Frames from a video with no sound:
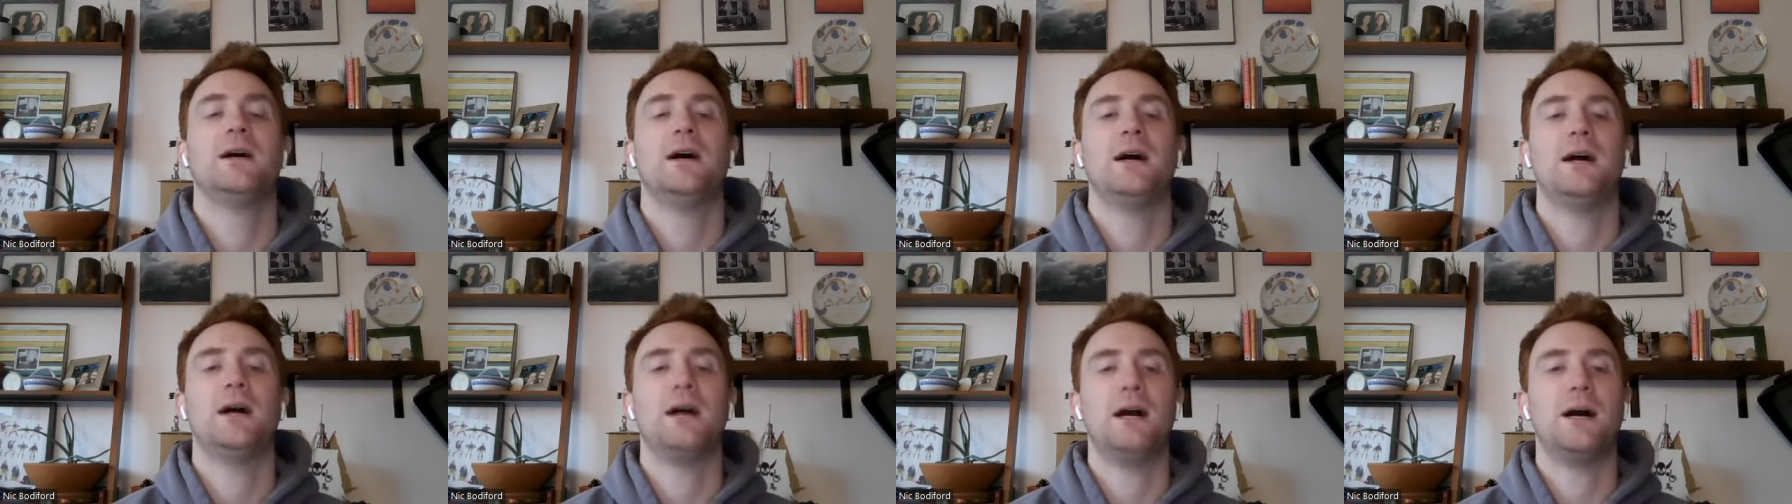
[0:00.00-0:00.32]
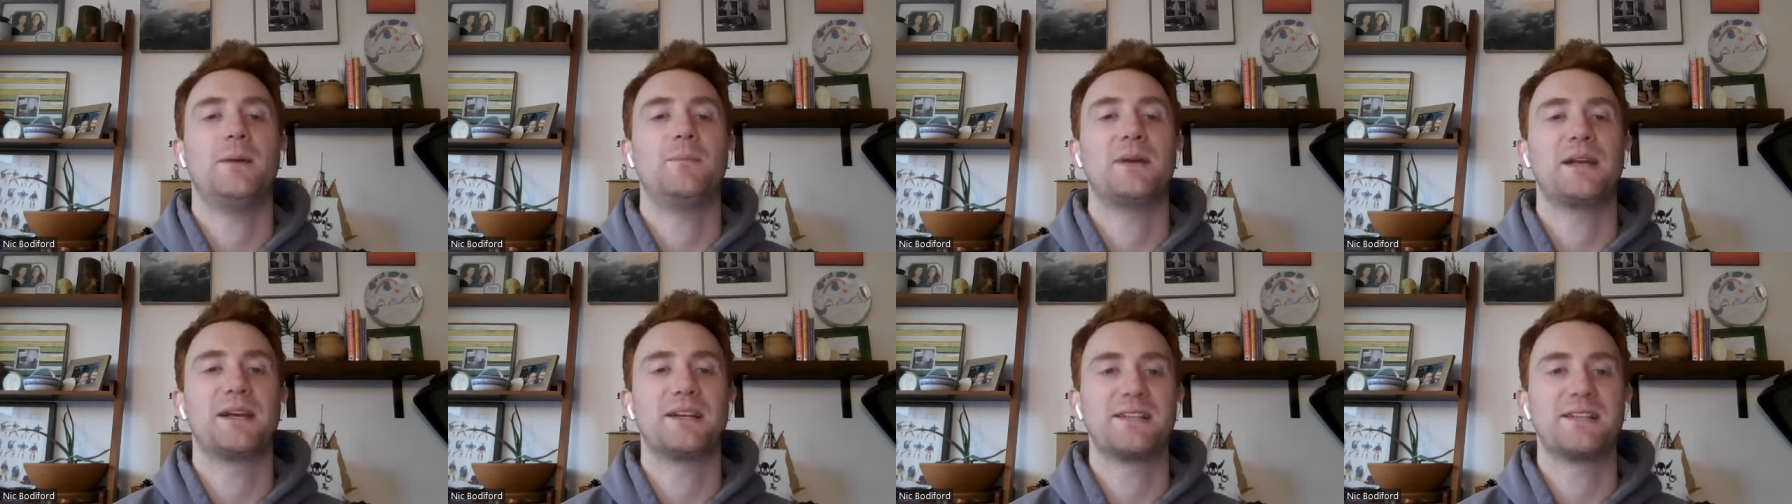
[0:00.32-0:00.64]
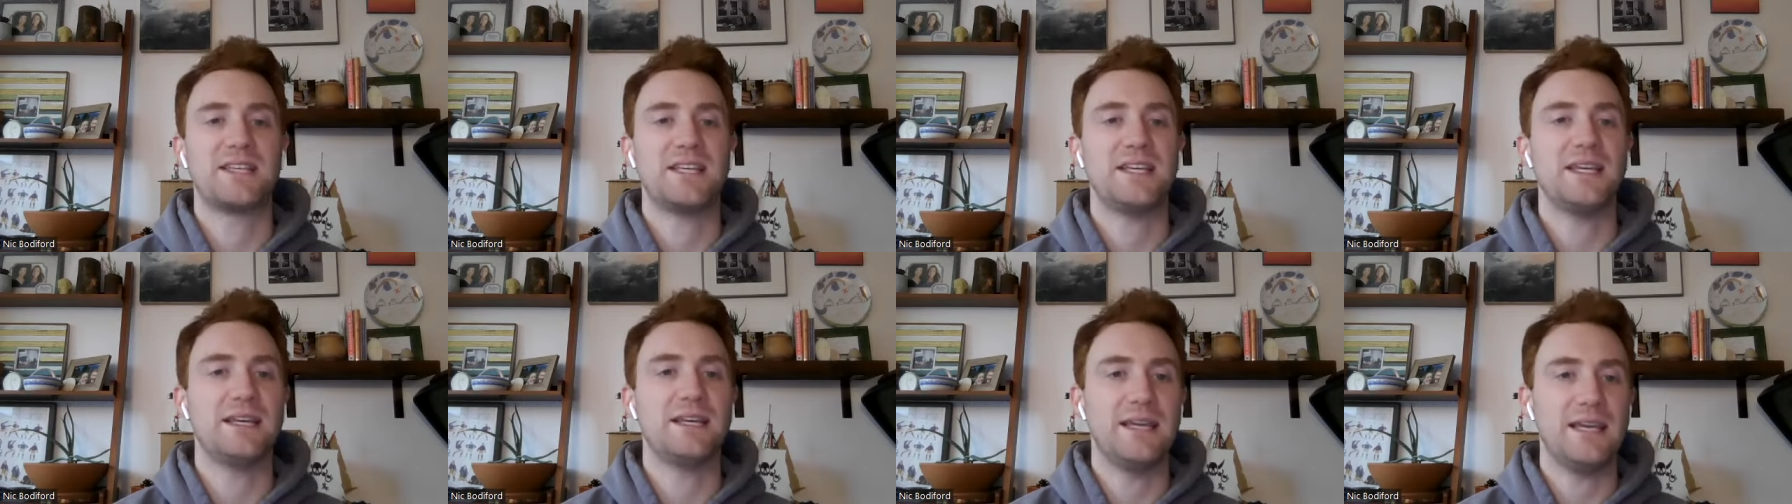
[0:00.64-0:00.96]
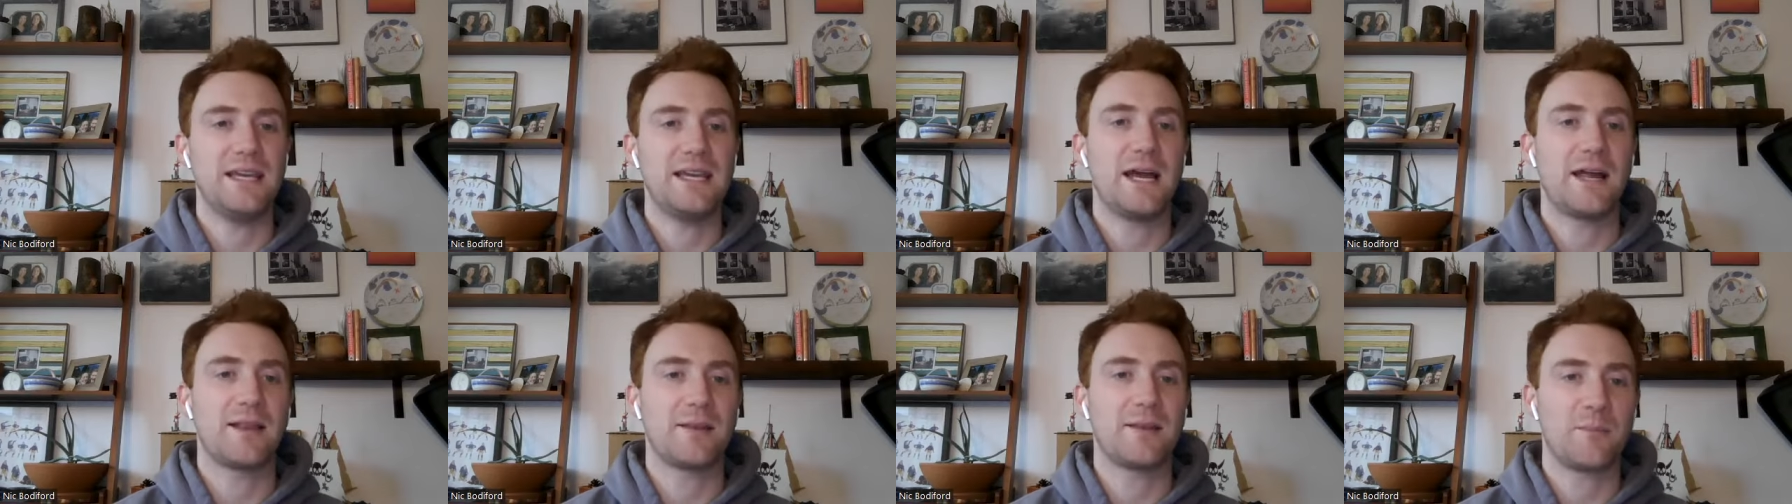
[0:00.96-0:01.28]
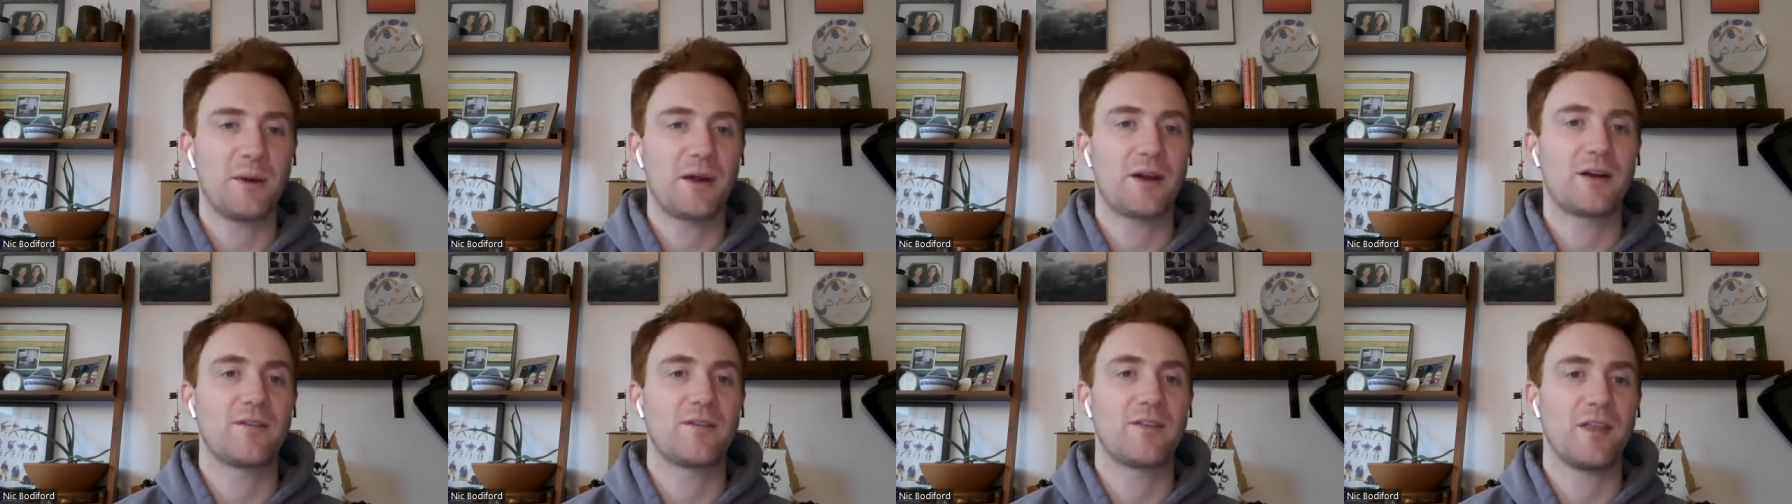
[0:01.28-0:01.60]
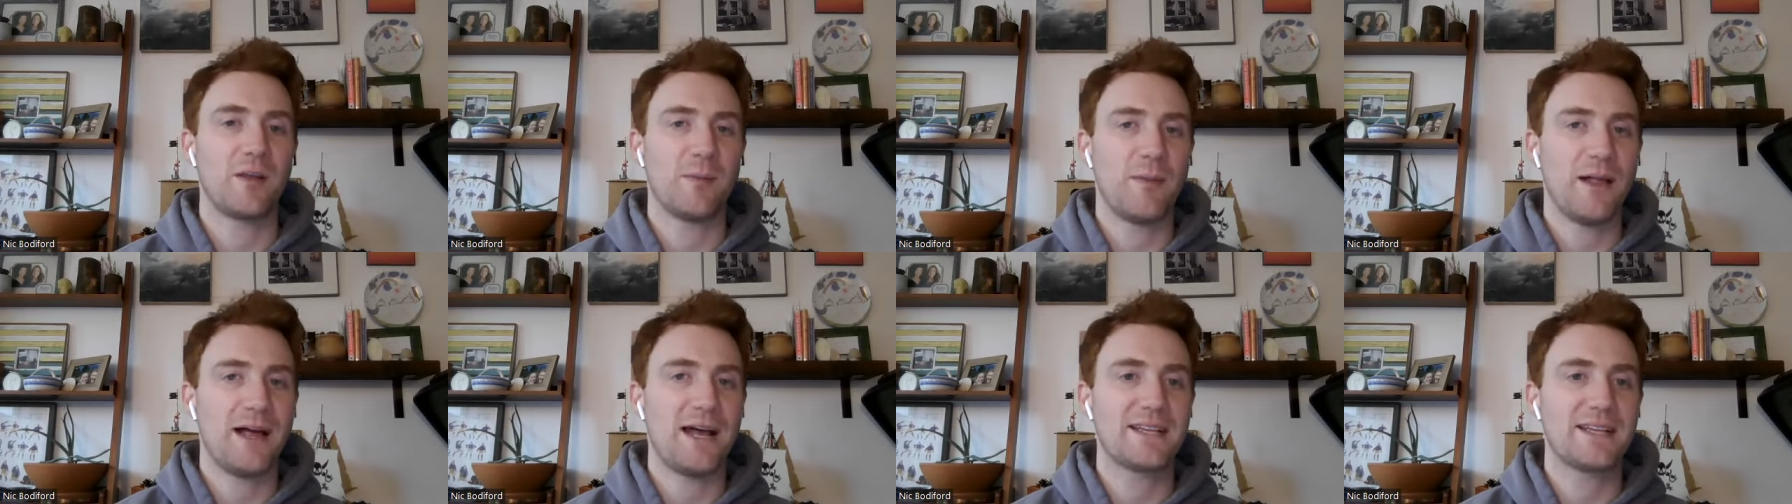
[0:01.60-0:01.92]
uh, because he he got the better of
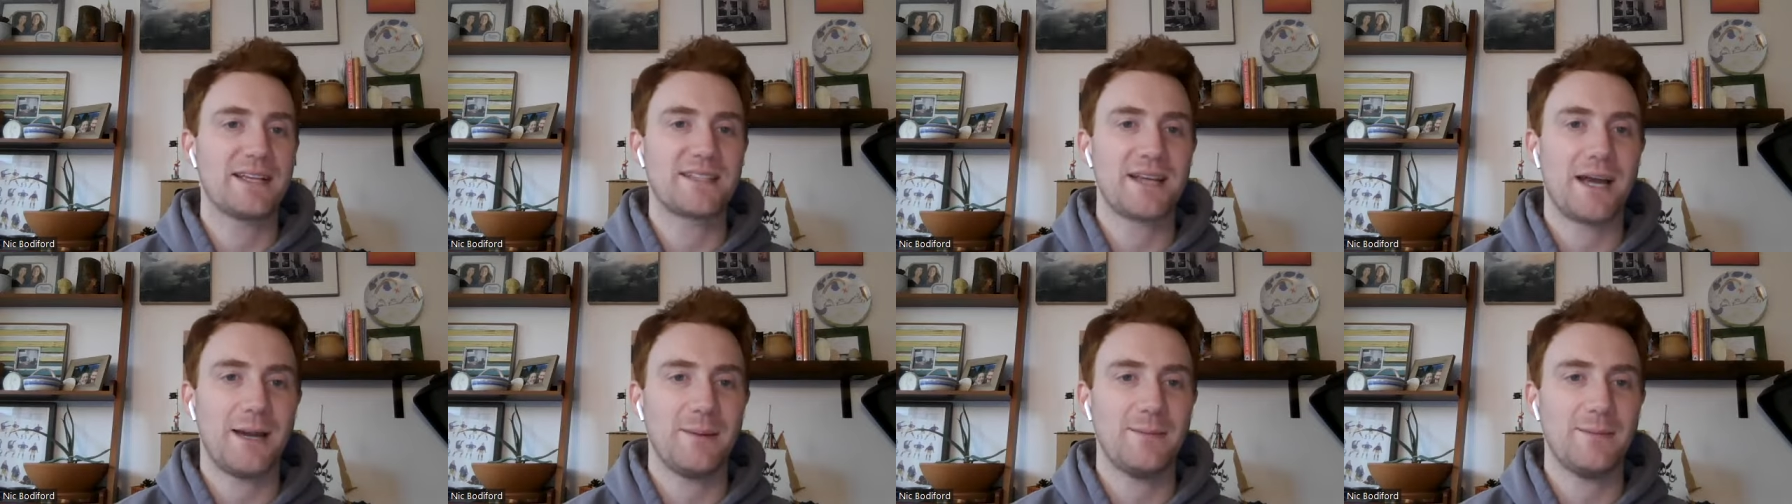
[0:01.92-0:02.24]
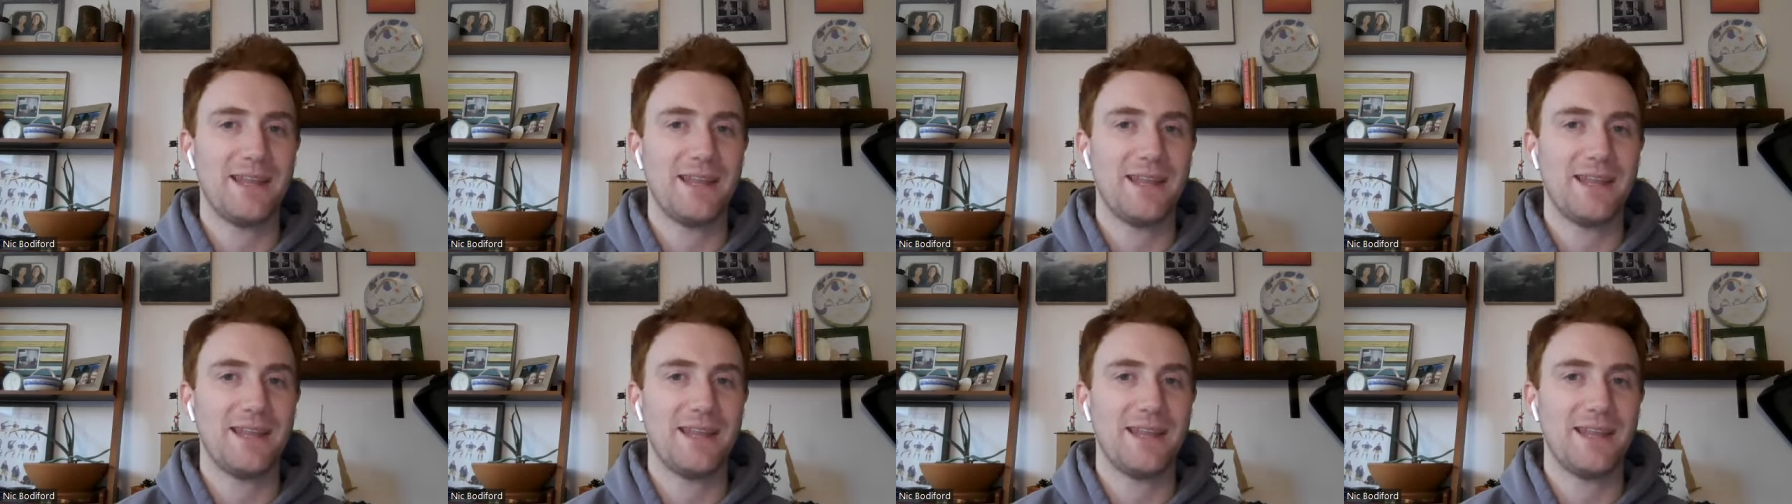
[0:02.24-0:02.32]
them last time,